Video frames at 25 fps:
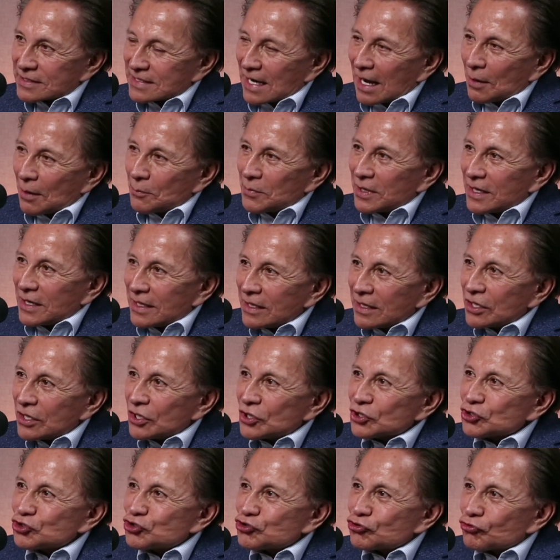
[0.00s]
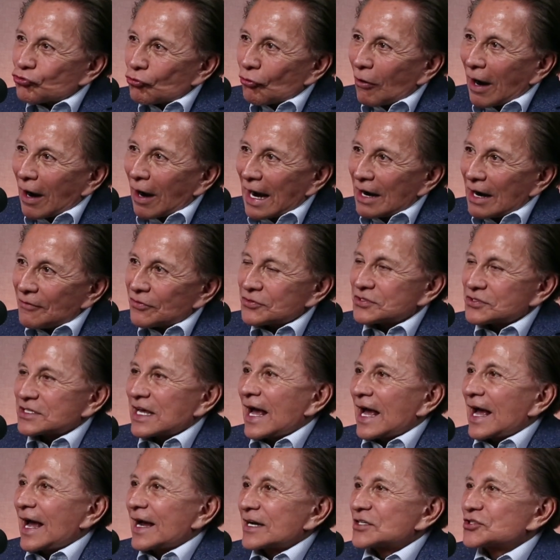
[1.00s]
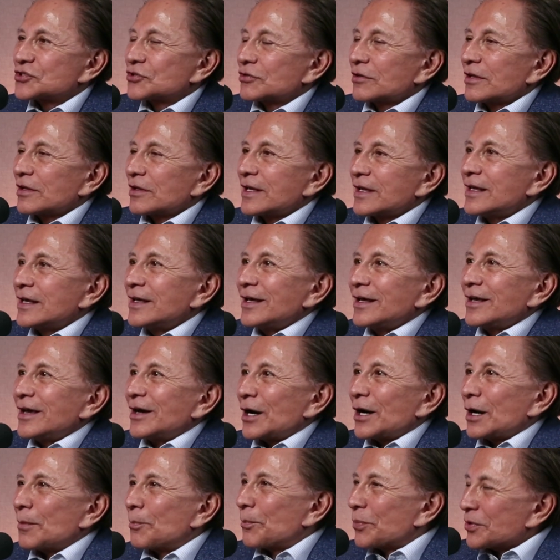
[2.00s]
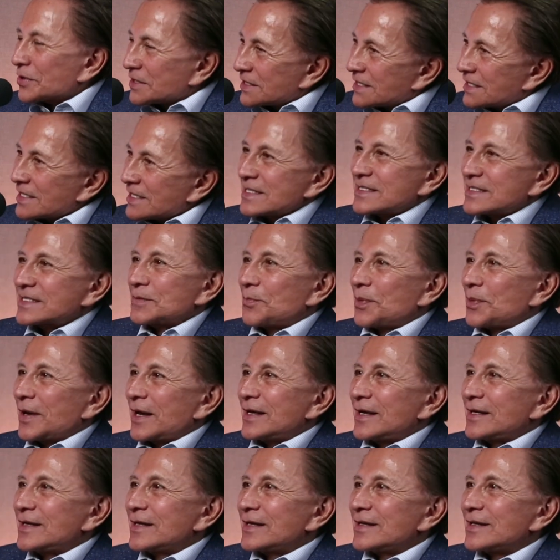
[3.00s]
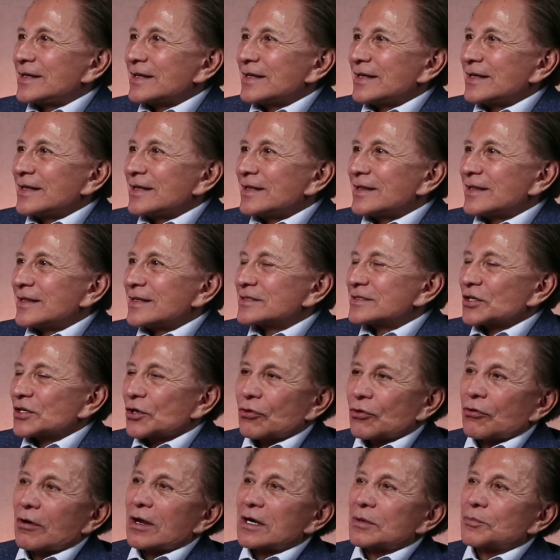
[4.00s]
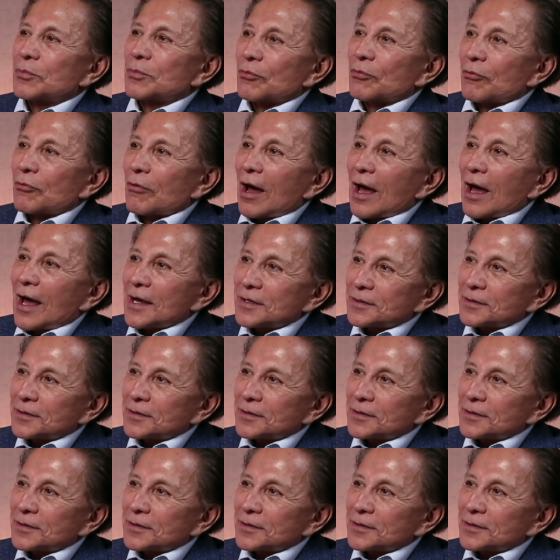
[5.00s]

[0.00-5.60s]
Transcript: How many drivers actually uh, participated sure. in this incredible ride?